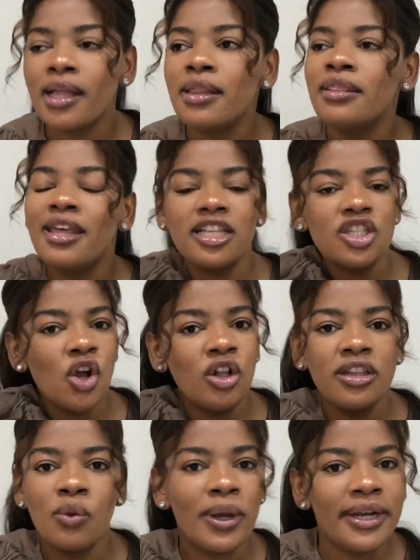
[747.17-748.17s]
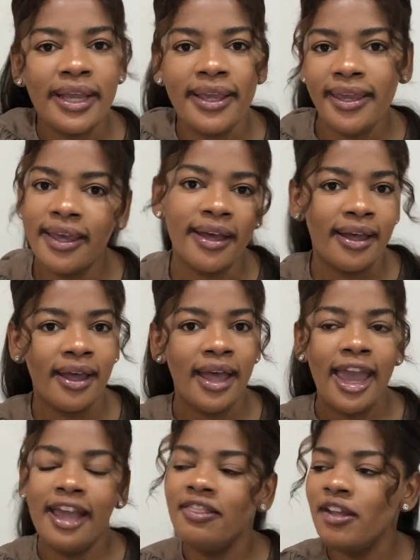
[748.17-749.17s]
That's all they want to hear.
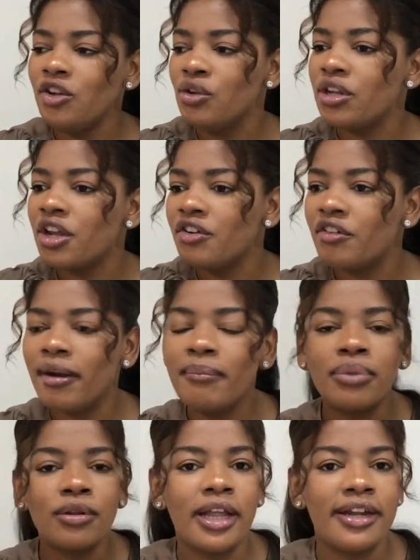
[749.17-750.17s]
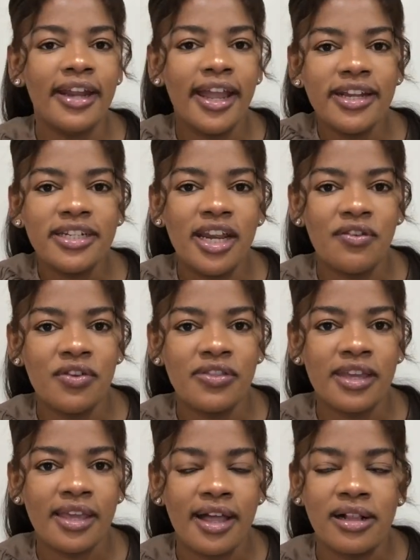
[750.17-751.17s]
And then you can ramble and add
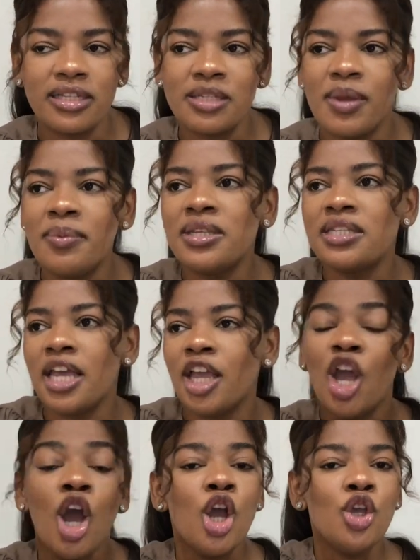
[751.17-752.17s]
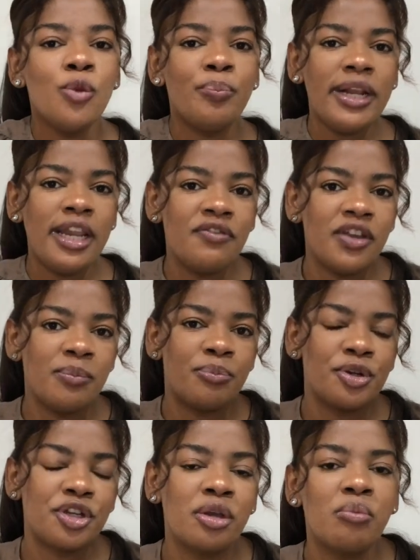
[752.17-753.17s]
everything else. Maybe say you believe in
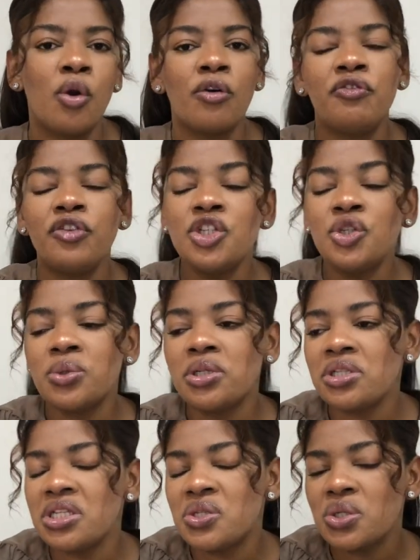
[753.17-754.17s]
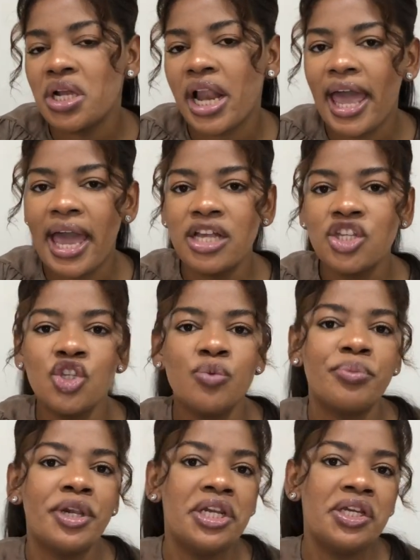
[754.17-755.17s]
bringing more visuals into class. You
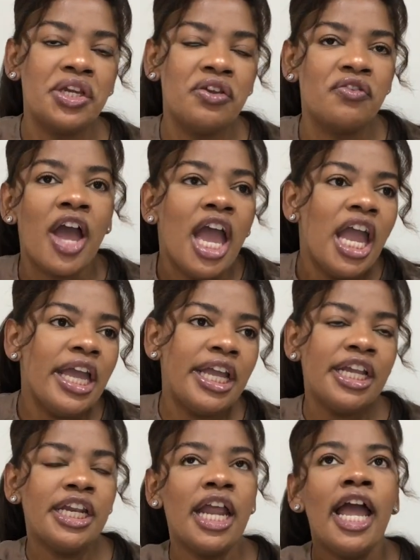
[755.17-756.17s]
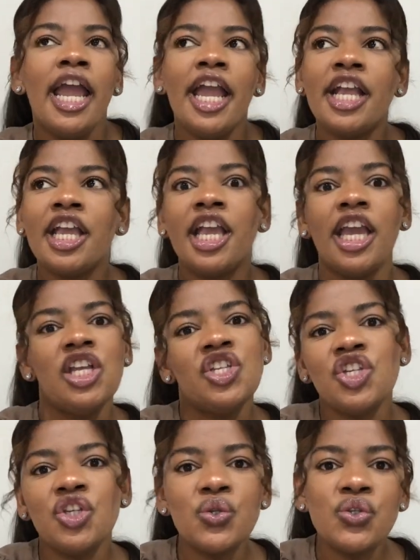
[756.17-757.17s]
believe in
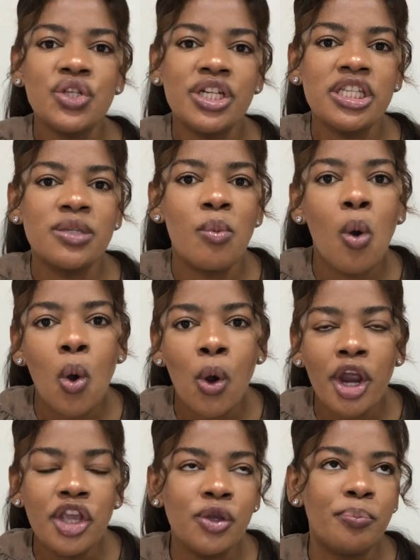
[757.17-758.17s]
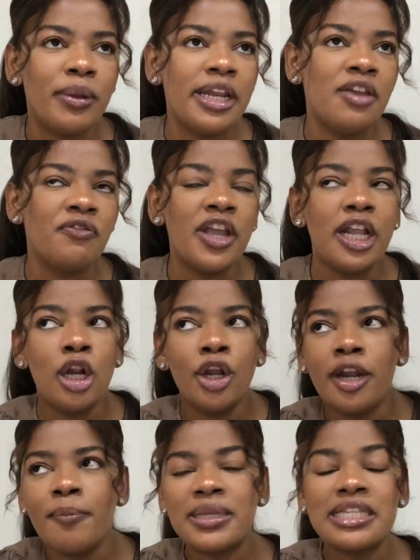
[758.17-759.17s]
engaging your students more. You believe in
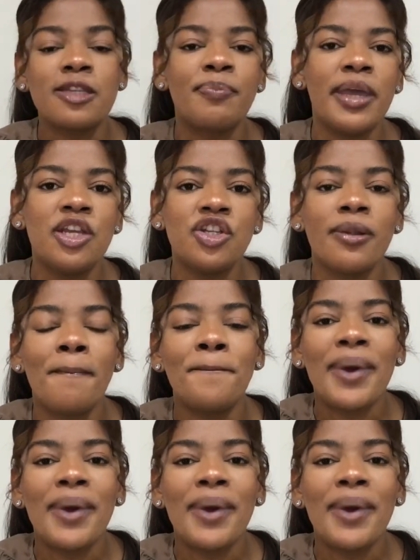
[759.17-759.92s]
learner participation.